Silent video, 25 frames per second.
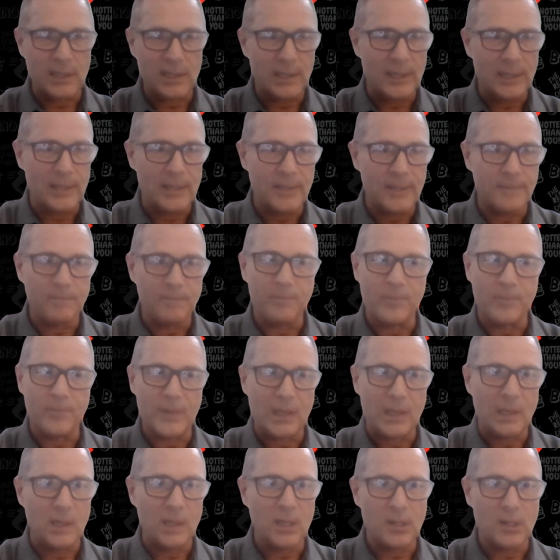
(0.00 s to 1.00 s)
Um,
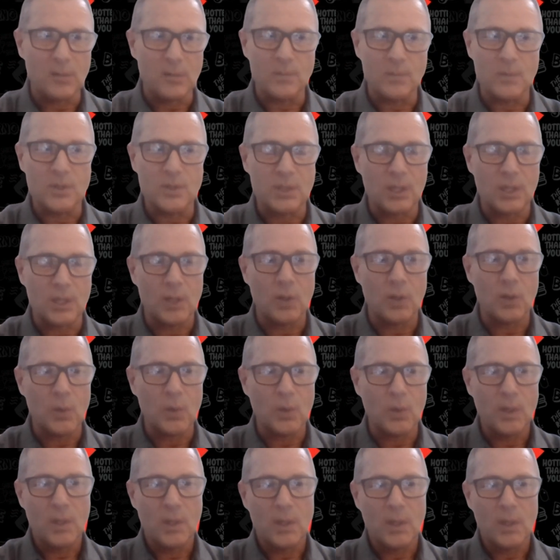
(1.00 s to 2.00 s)
you know,
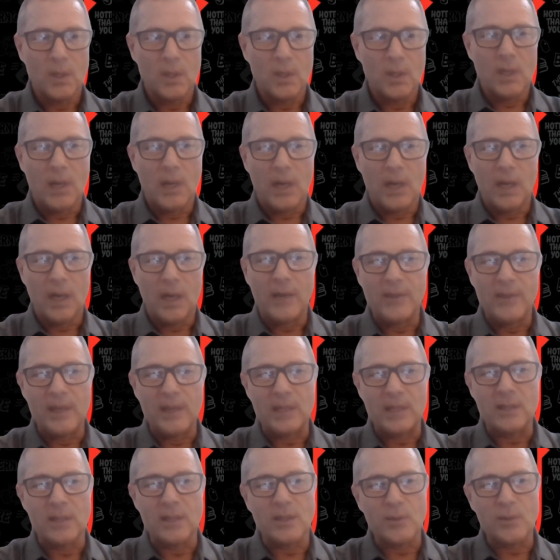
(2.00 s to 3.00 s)
so I
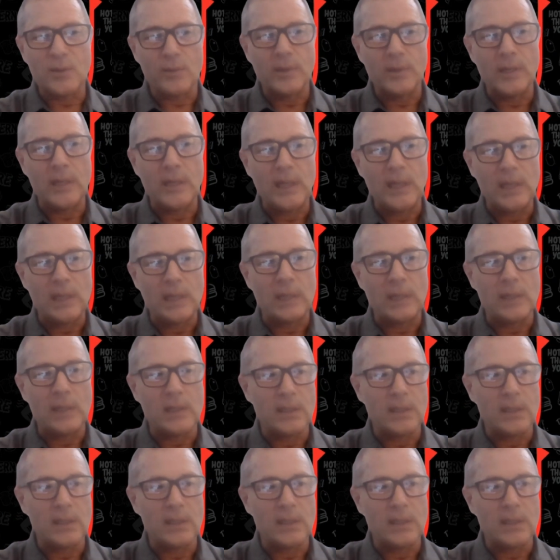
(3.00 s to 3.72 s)
think the three